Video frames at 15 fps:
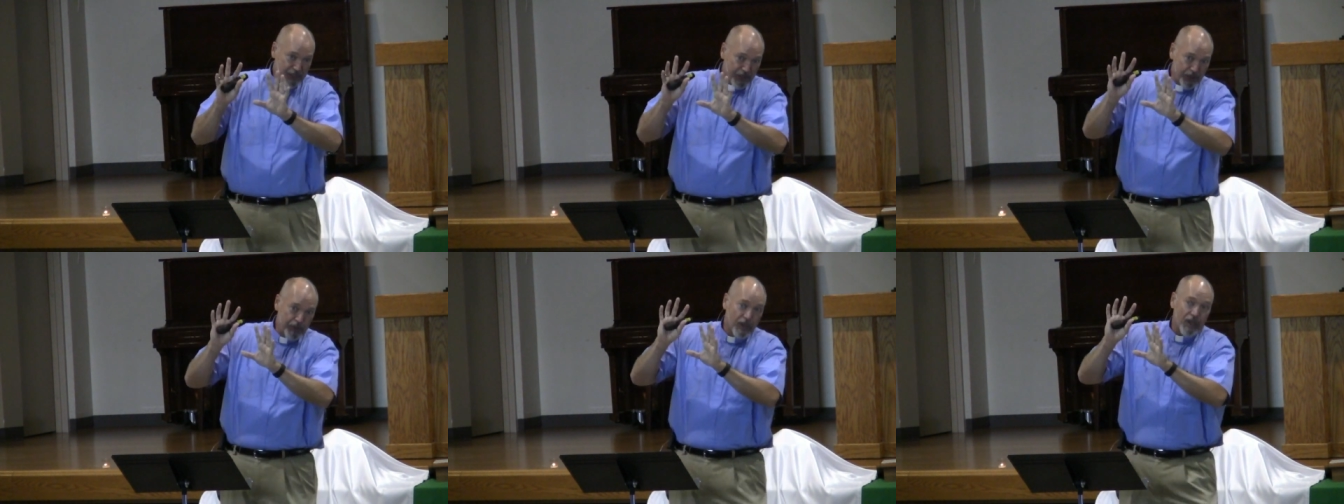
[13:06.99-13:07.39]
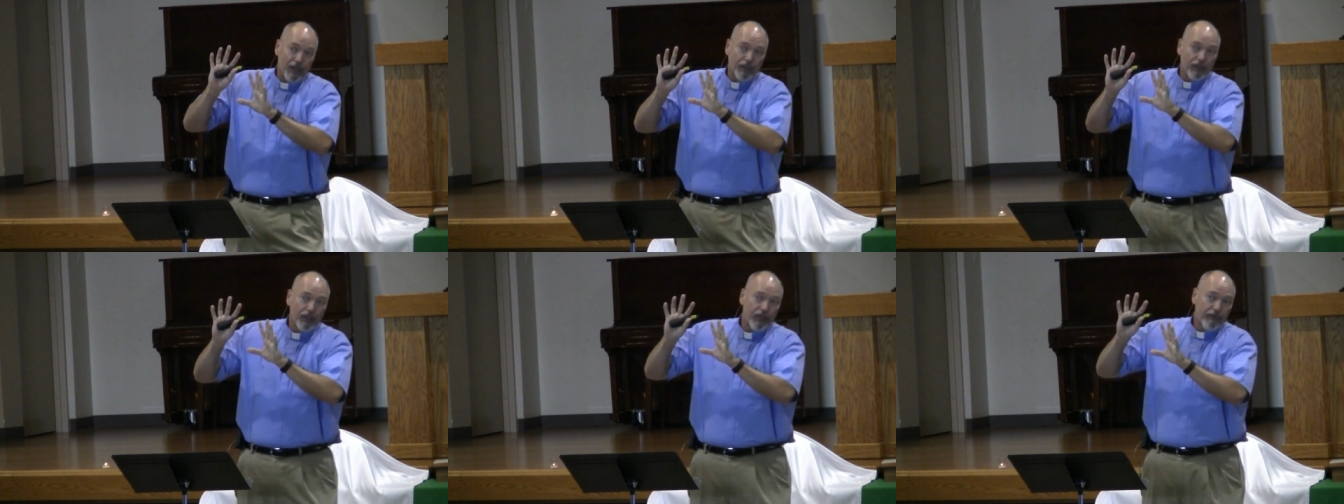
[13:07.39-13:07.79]
to
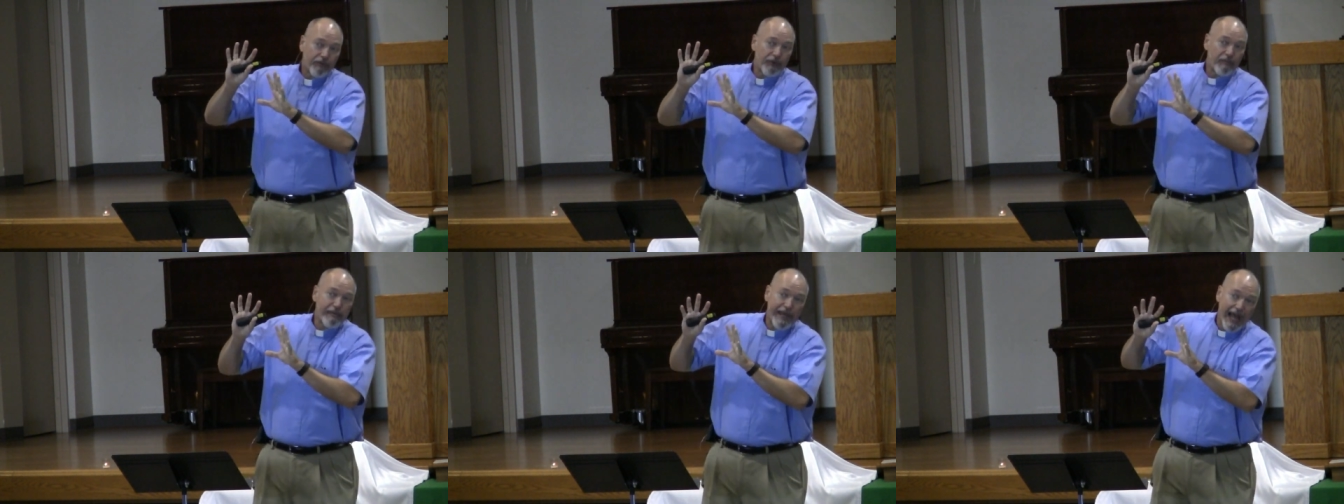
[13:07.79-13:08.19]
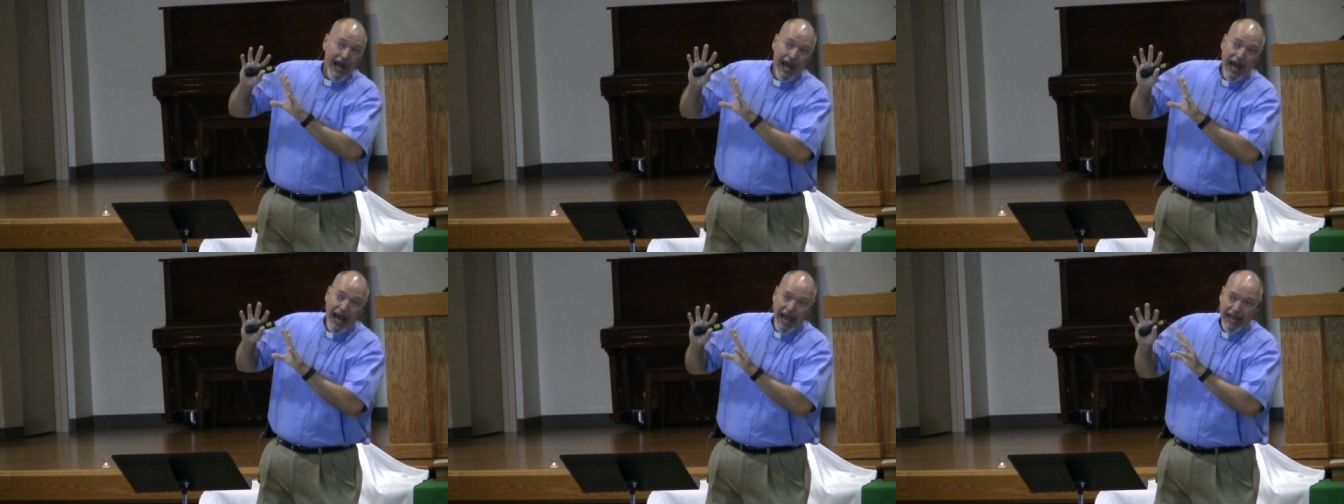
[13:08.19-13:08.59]
look from
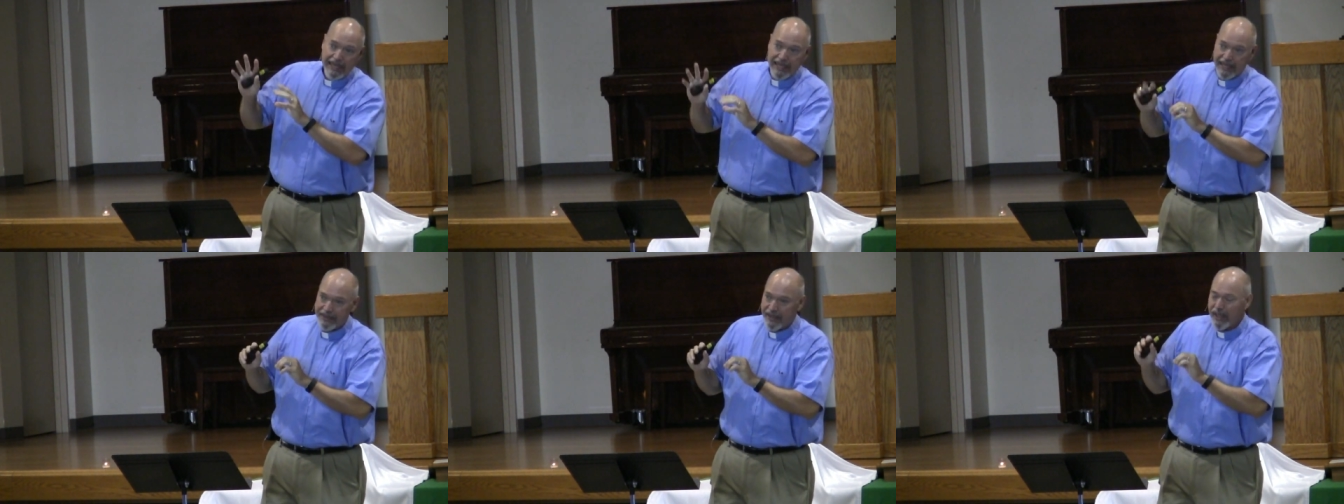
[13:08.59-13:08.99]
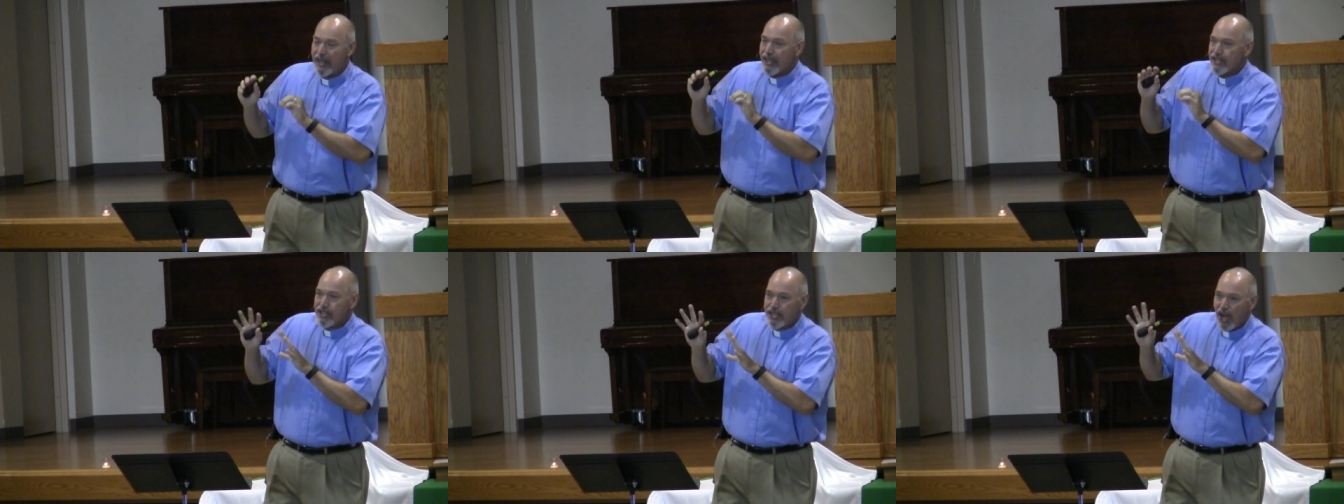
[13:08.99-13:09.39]
behind at the
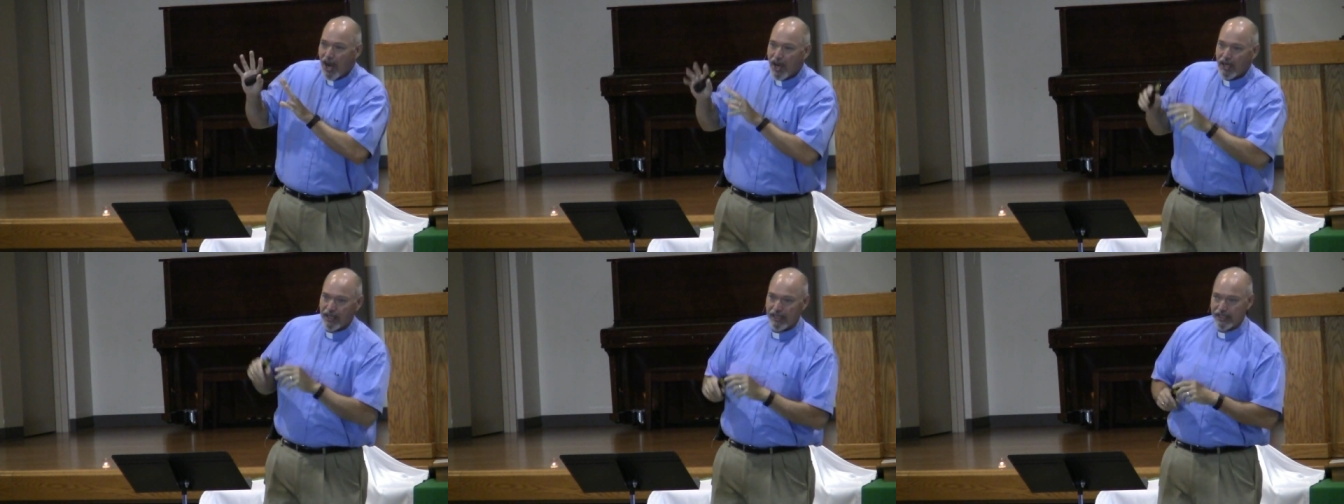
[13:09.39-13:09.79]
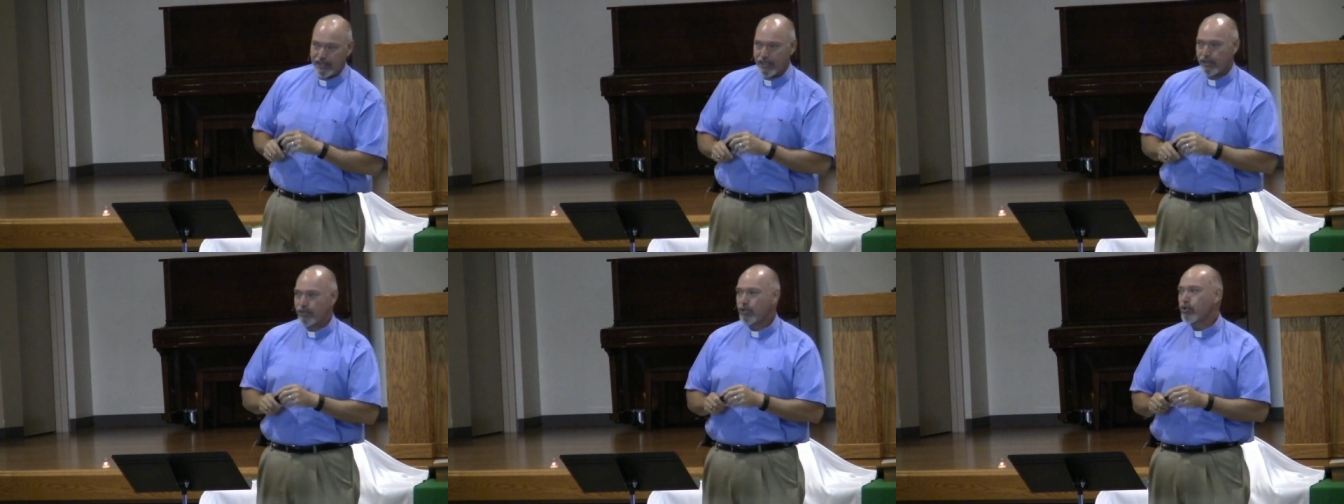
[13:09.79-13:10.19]

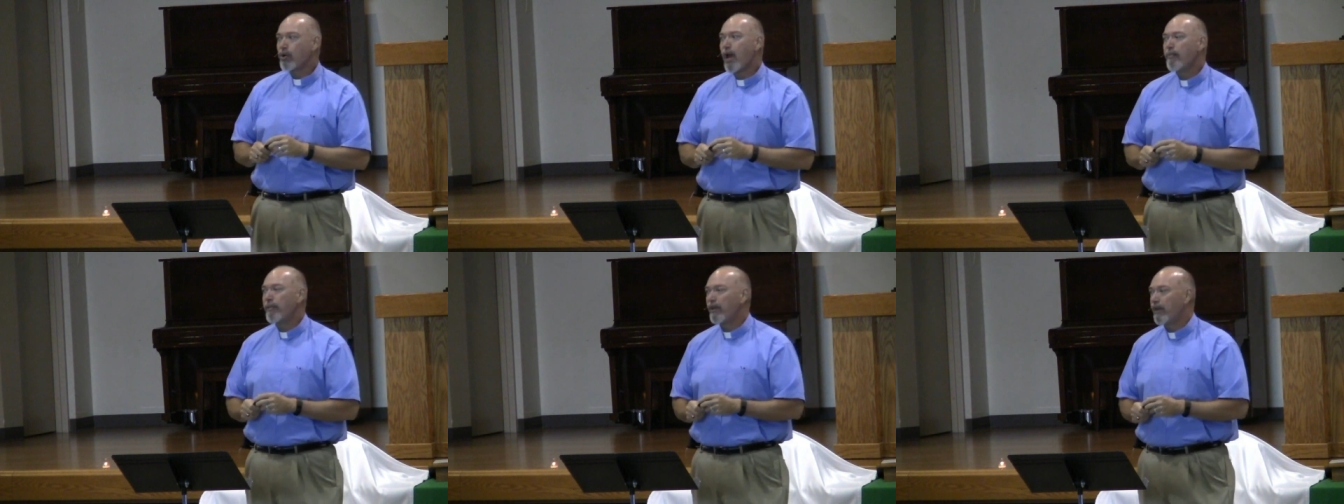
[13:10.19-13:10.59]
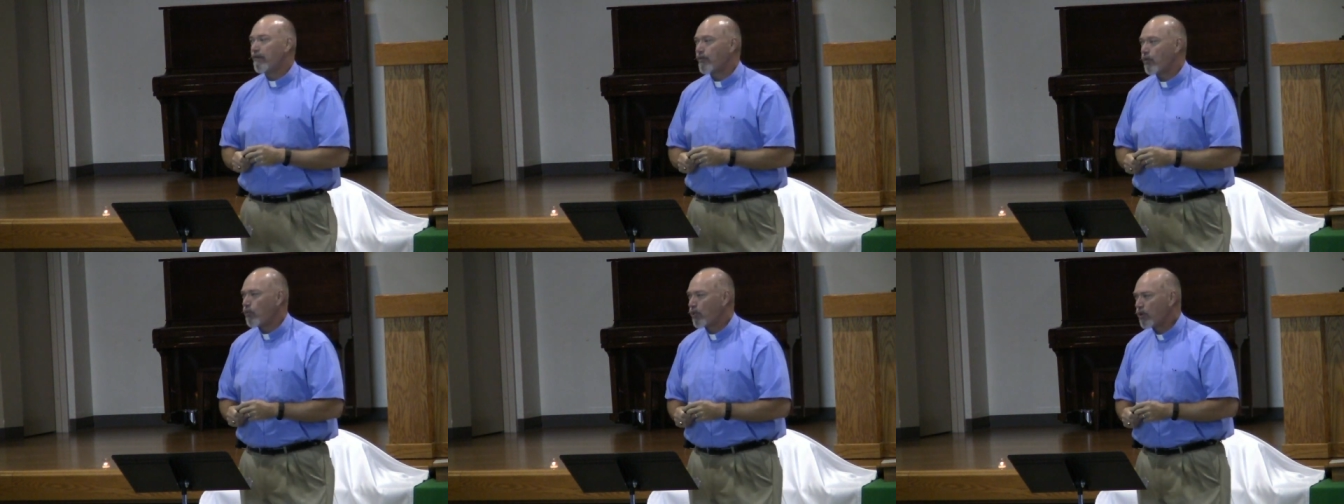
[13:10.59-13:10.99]
darkness and trouble
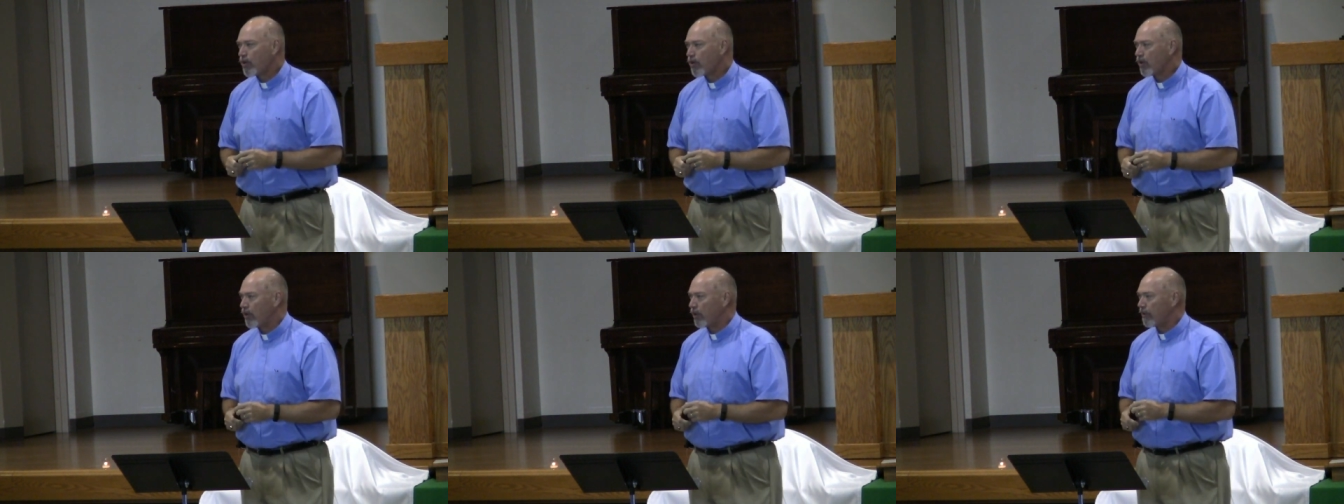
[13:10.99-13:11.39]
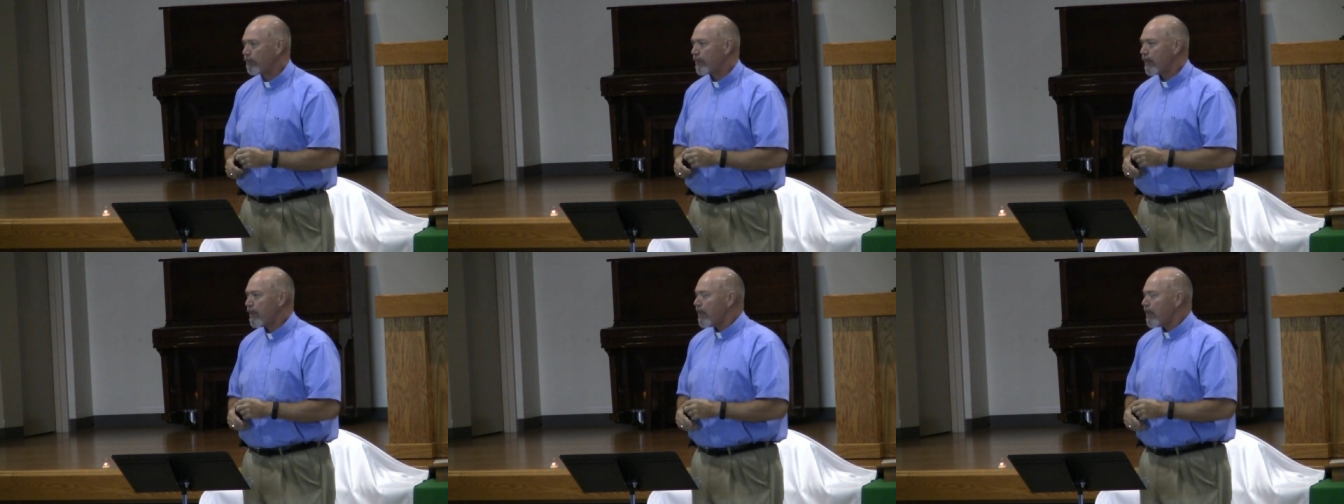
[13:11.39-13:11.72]
of the world.